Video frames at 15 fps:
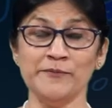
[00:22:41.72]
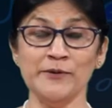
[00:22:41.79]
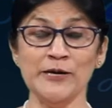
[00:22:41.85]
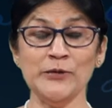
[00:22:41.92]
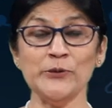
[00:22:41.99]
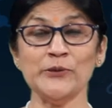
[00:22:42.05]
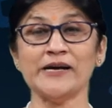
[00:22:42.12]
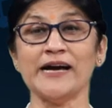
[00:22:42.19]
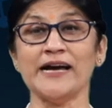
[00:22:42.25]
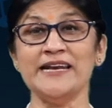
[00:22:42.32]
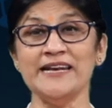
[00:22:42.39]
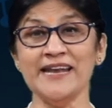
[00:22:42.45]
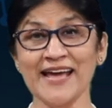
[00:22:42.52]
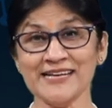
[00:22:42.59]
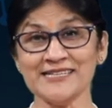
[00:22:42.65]
you are able
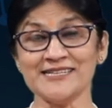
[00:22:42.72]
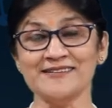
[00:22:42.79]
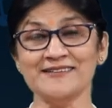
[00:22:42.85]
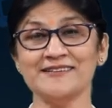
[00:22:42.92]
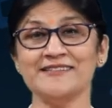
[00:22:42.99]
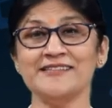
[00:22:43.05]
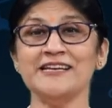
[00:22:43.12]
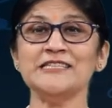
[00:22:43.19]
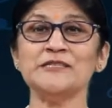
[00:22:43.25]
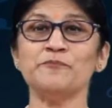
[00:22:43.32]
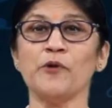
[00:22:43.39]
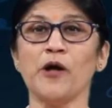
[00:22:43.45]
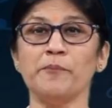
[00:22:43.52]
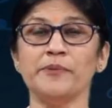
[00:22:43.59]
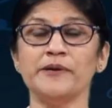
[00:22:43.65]
to connect
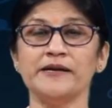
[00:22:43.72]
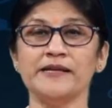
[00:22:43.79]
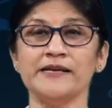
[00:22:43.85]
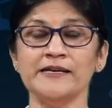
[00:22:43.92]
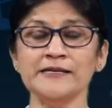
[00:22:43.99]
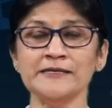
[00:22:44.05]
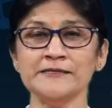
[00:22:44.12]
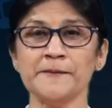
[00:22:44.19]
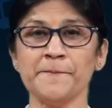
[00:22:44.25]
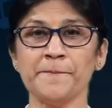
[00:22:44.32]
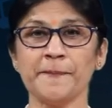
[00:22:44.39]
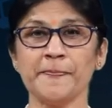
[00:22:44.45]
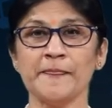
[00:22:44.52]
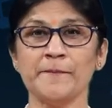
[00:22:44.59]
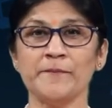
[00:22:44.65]
these
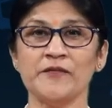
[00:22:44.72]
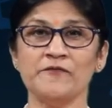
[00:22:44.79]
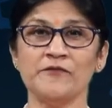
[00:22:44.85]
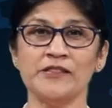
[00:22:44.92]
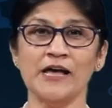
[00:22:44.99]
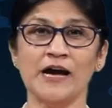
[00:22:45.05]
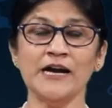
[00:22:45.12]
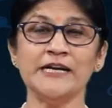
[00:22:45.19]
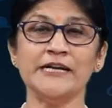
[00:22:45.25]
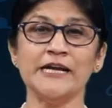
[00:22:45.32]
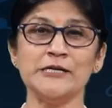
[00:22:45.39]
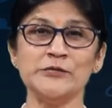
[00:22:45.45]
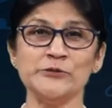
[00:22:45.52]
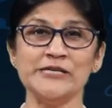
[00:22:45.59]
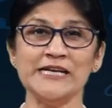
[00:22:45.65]
properties with our
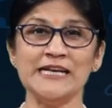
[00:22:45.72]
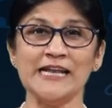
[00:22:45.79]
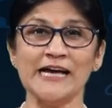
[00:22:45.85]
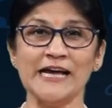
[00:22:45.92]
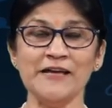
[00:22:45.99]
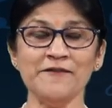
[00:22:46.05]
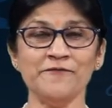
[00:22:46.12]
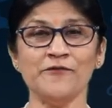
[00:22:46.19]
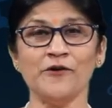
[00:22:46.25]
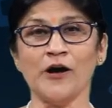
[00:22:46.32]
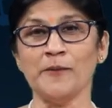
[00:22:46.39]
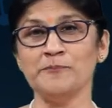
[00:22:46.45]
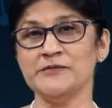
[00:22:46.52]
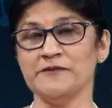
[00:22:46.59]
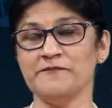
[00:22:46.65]
day-to-day life
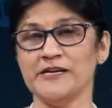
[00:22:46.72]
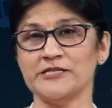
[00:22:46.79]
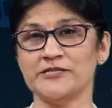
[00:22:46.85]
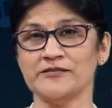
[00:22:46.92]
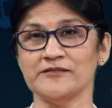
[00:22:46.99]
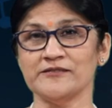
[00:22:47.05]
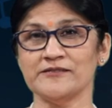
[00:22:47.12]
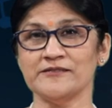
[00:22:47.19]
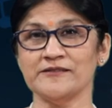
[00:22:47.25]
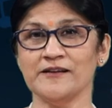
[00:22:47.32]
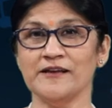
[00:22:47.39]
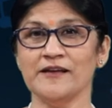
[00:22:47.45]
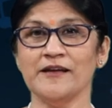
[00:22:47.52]
observations,